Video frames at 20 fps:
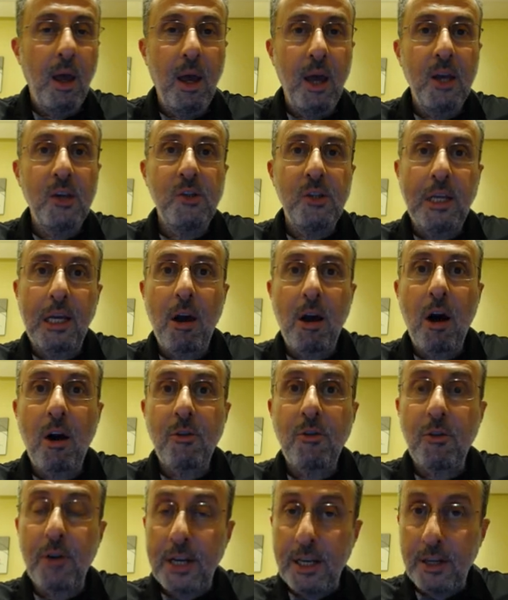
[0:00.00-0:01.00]
SD
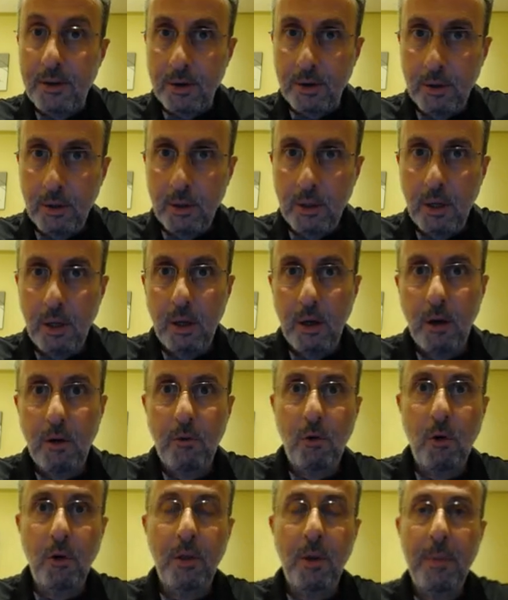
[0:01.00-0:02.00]
card reader
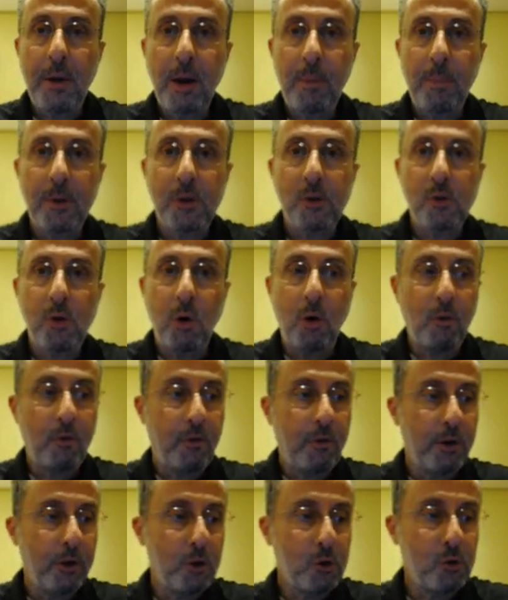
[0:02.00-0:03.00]
for the purpose
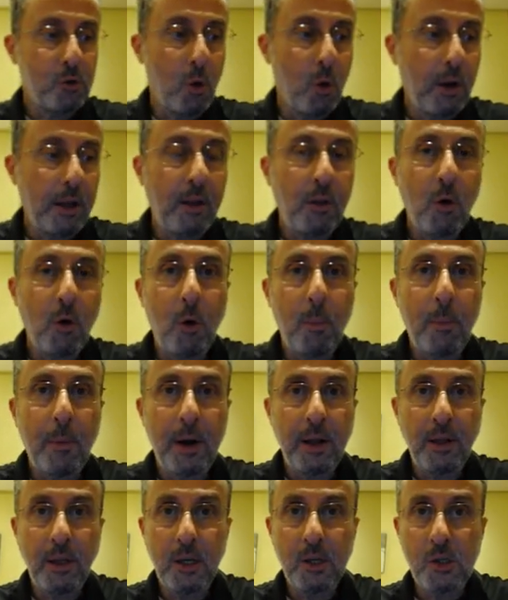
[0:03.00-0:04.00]
of installing the
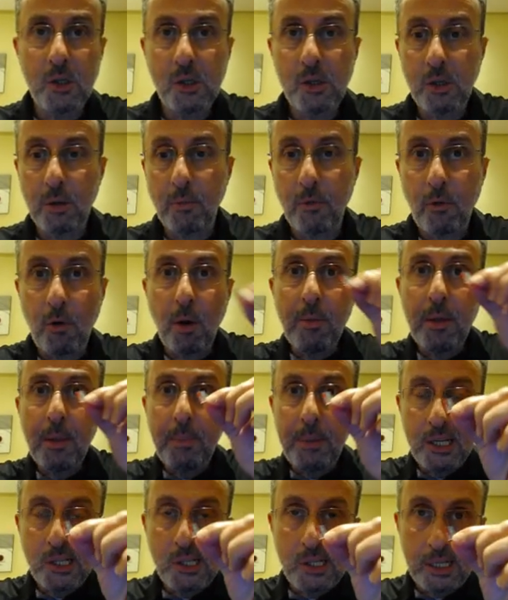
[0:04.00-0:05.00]
operating system from the
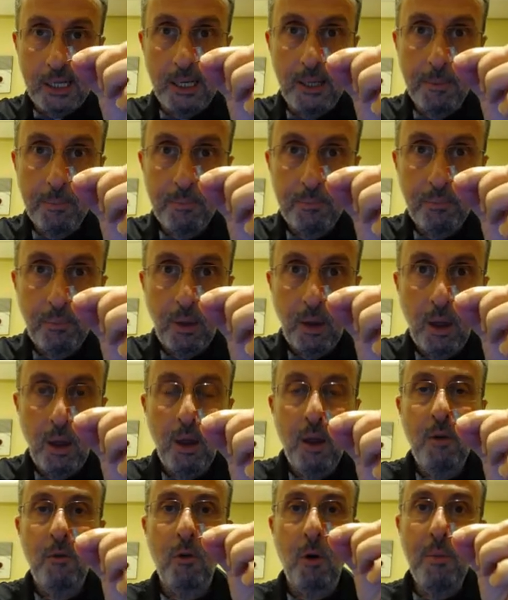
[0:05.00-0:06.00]
PC,
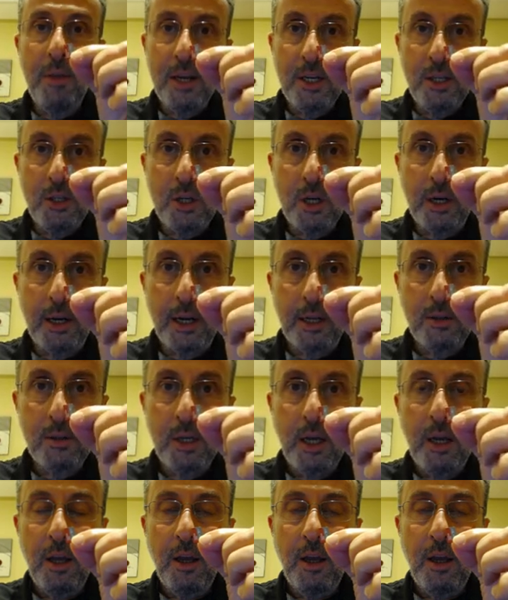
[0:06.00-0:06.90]
from the internet,